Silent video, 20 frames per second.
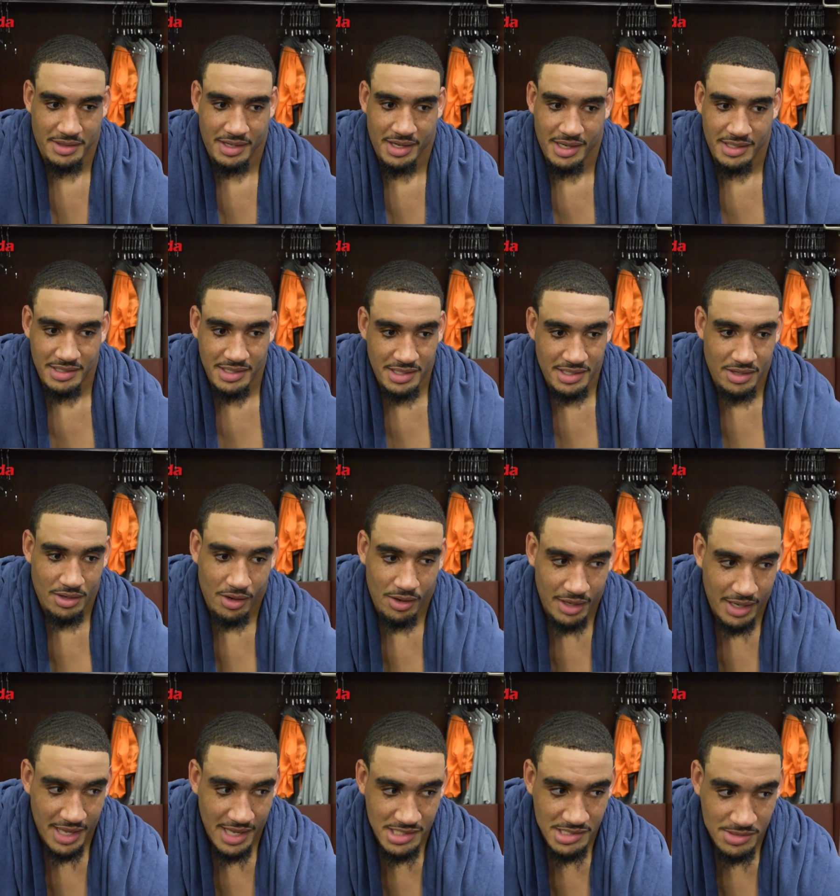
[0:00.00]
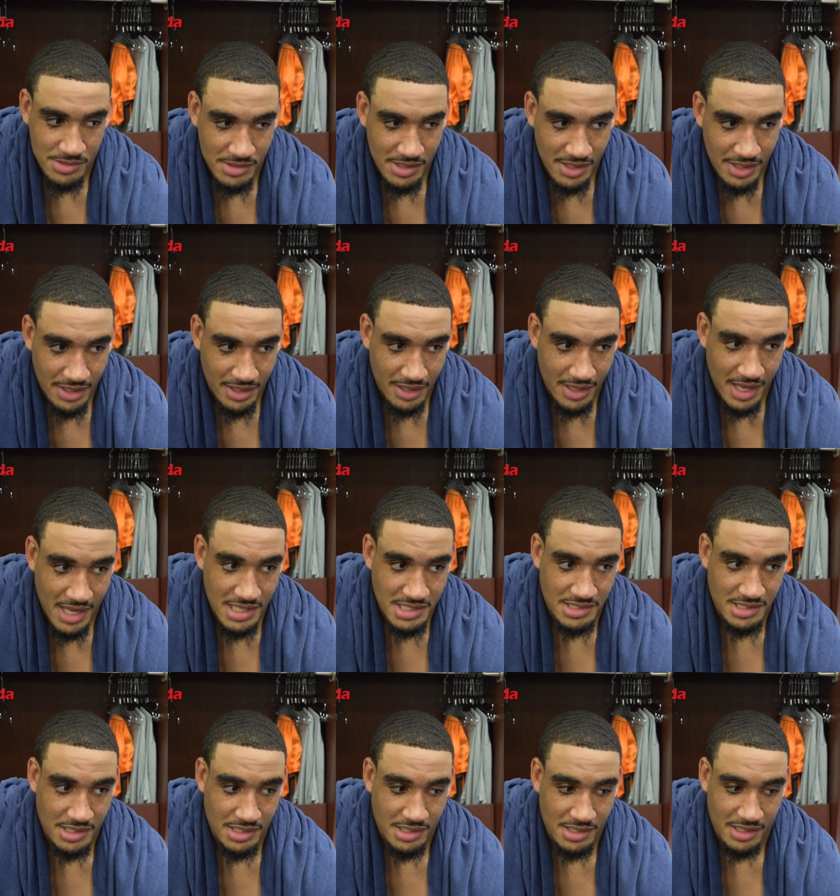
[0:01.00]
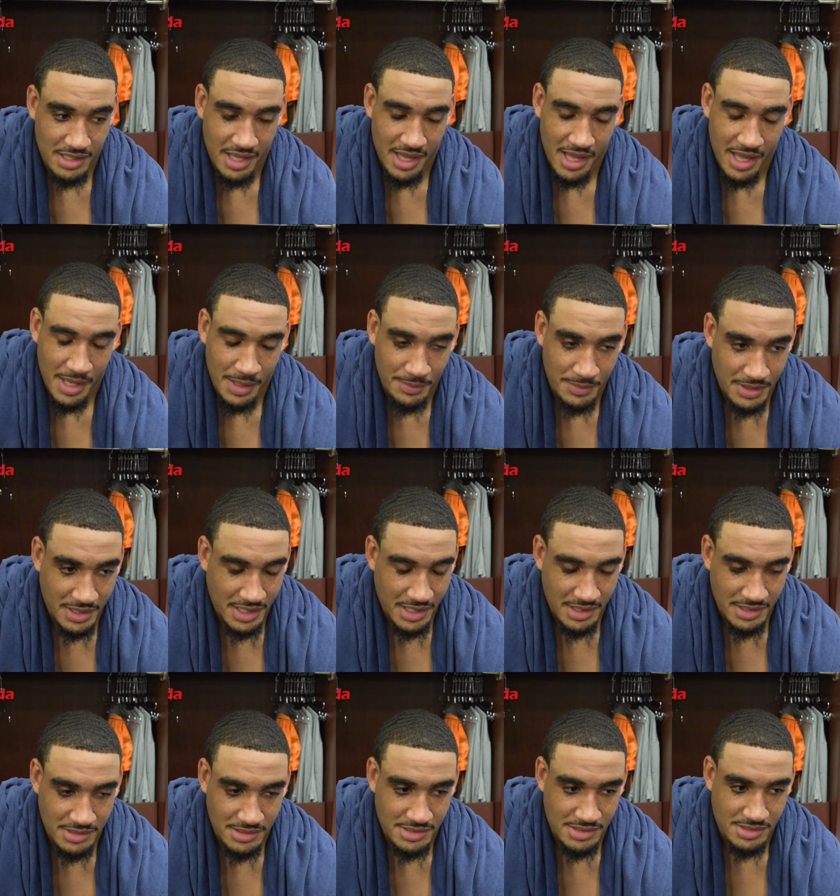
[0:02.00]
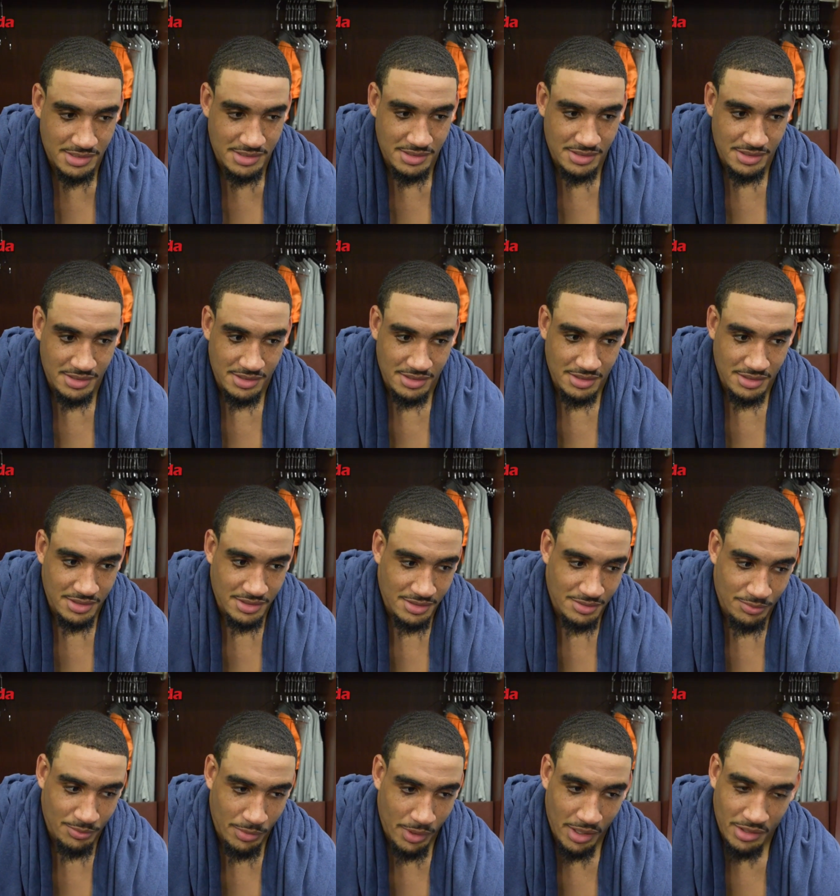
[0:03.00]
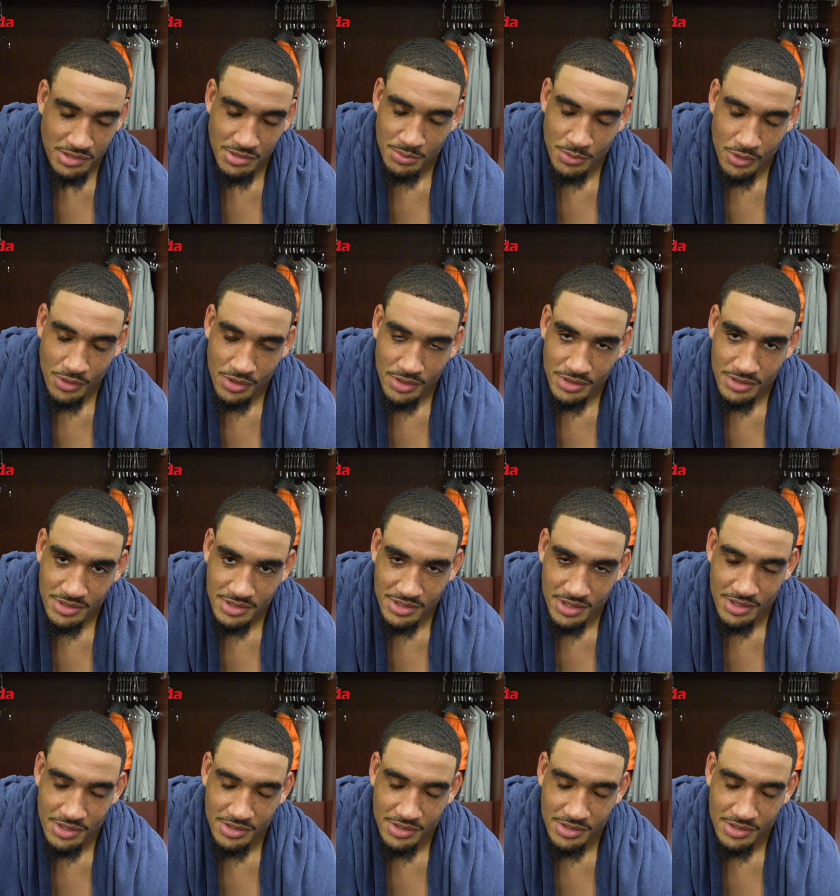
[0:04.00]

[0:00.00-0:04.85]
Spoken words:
I think I did it all last game against Baltimore. So.